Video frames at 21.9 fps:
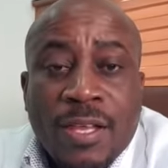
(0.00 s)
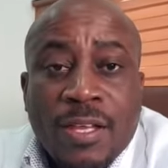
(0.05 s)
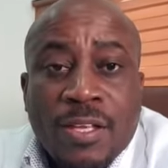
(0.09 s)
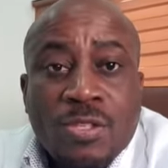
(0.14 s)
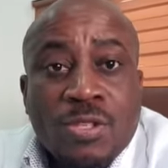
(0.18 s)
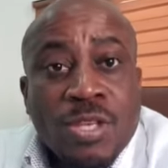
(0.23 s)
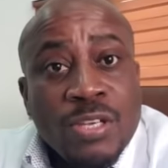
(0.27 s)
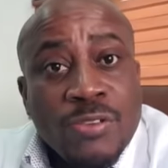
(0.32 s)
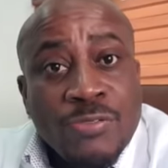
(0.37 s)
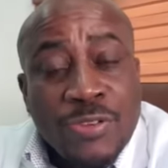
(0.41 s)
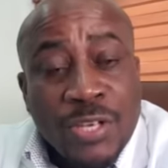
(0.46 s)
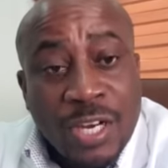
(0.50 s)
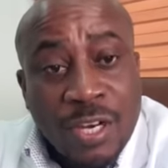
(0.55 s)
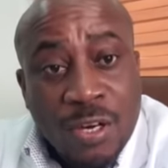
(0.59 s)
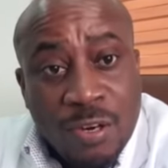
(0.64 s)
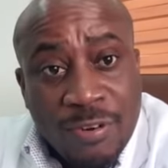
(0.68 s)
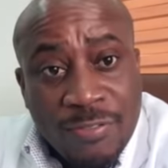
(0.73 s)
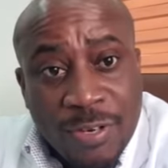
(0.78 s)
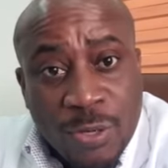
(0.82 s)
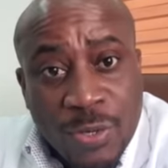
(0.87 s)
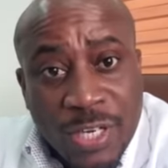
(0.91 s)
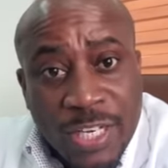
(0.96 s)
So if you are
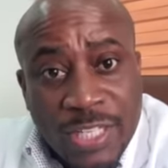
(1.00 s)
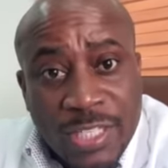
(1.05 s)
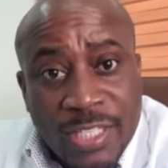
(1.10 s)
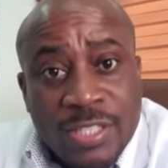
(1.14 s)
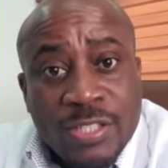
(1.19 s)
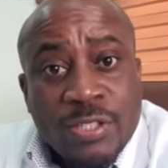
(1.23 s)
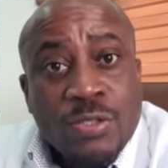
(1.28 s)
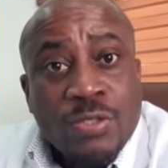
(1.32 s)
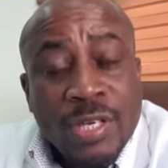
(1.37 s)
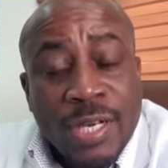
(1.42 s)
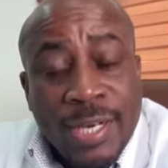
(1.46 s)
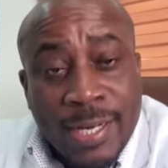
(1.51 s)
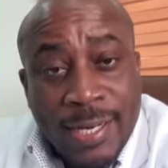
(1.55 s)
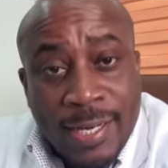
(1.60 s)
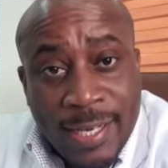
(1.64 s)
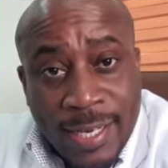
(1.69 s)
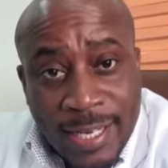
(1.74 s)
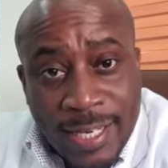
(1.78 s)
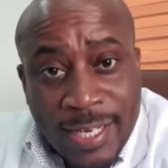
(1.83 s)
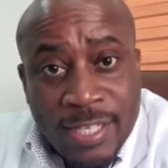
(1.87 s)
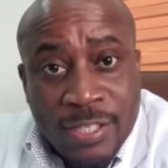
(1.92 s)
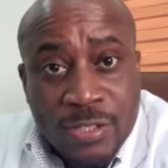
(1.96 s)
overweight, you are
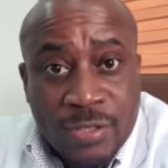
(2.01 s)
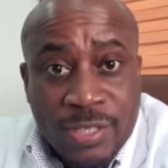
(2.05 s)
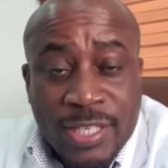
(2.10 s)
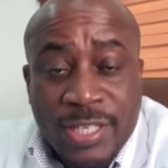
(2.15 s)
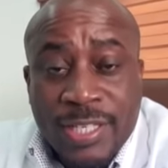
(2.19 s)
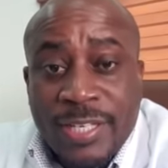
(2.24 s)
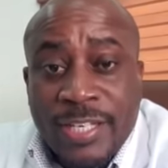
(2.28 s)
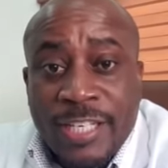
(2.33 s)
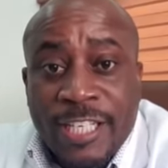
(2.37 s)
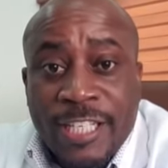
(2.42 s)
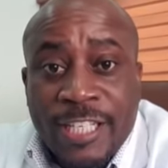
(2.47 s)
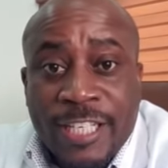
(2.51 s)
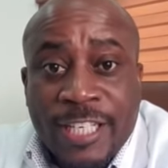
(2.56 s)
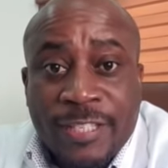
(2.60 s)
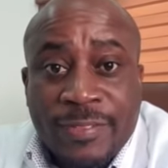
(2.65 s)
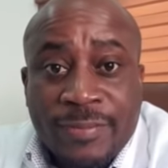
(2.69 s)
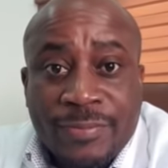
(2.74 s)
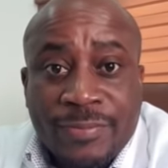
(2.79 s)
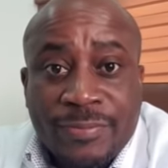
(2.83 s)
likely to get a hernia.